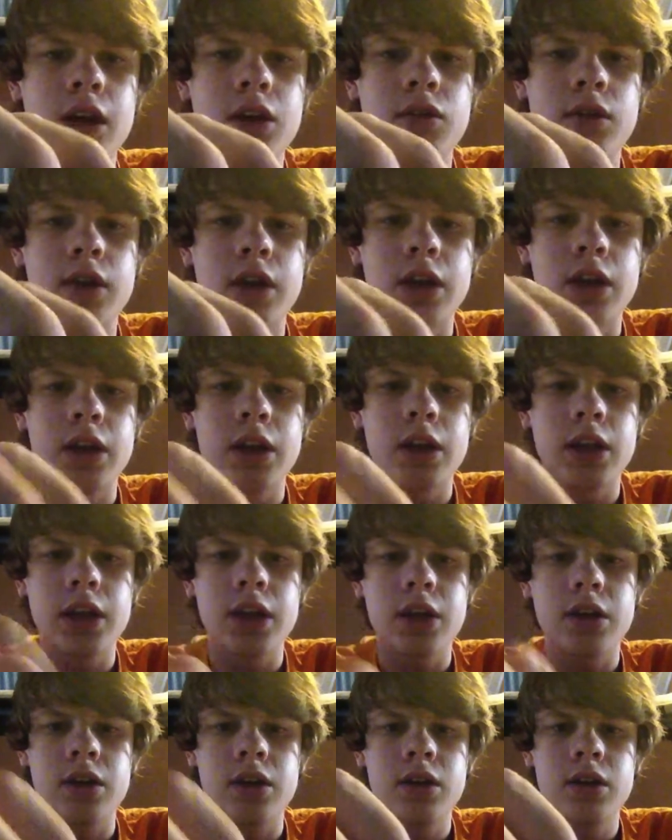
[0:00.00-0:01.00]
around in
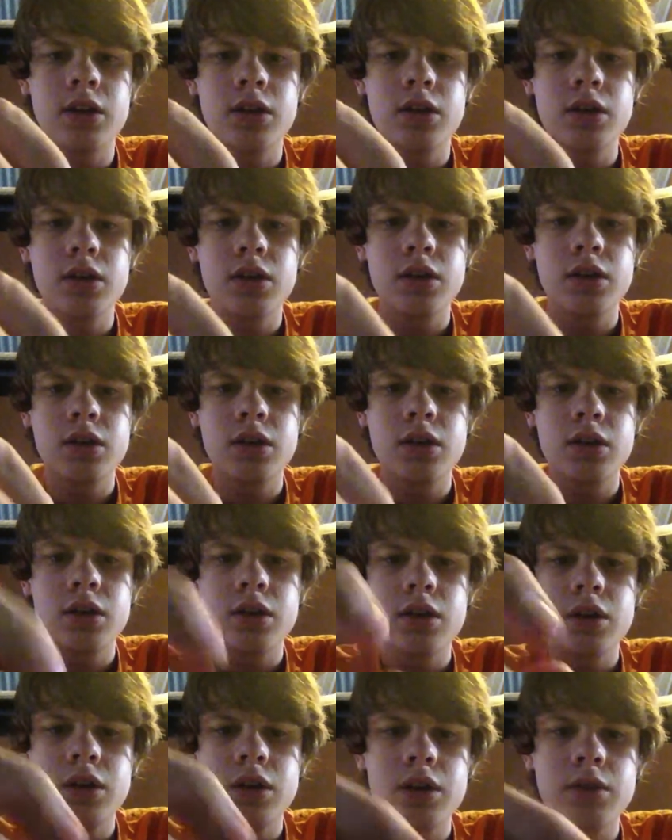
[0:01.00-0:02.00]
there.
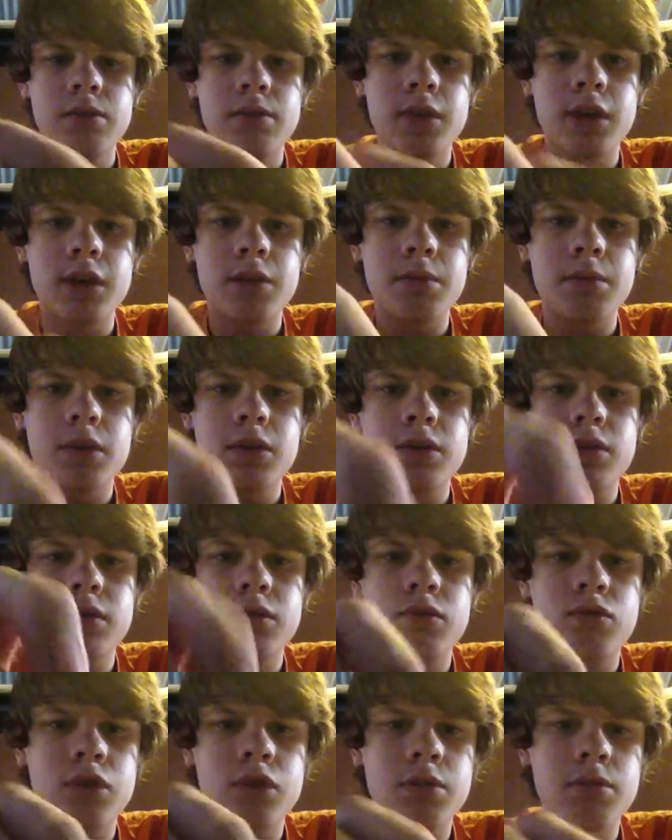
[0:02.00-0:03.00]
Let me get my
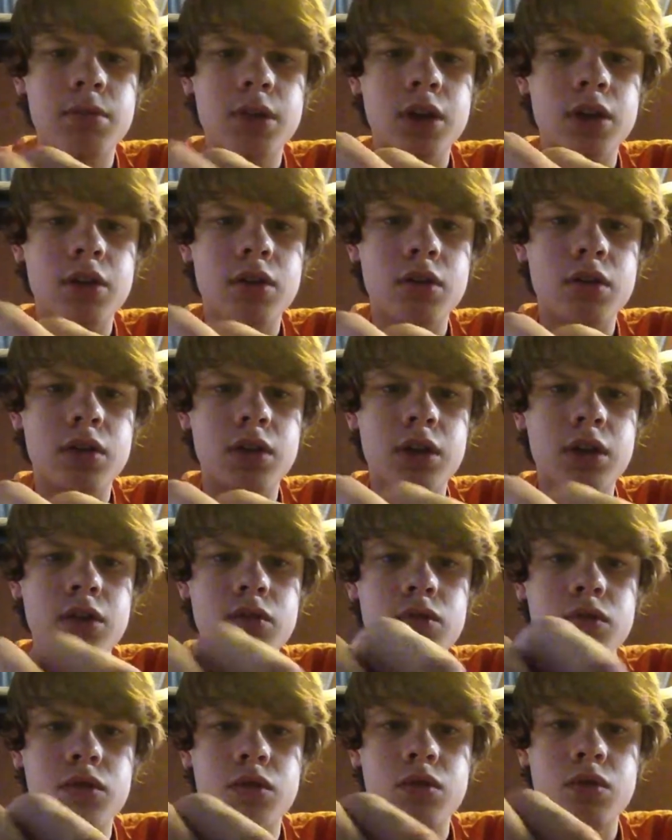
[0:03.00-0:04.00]
screen back on here
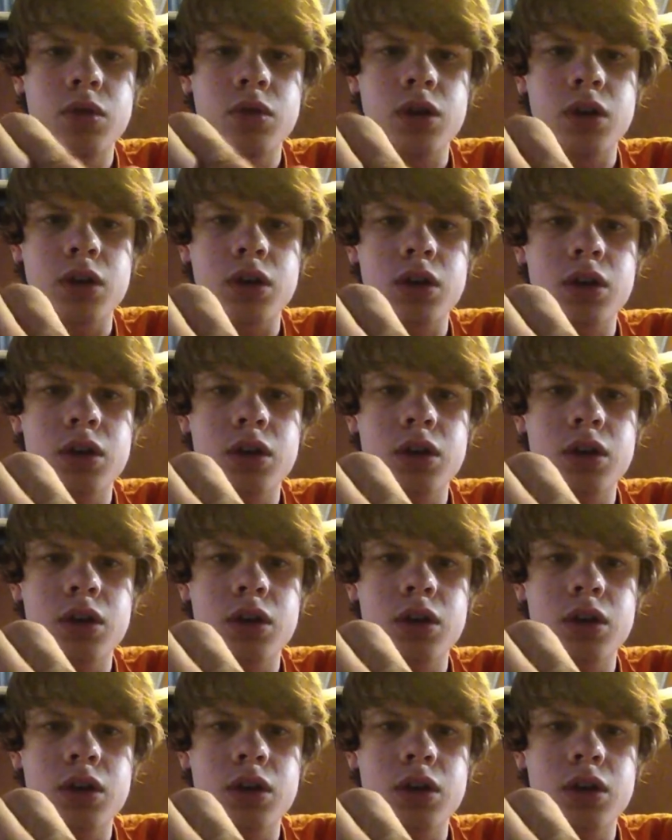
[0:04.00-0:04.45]
real quick.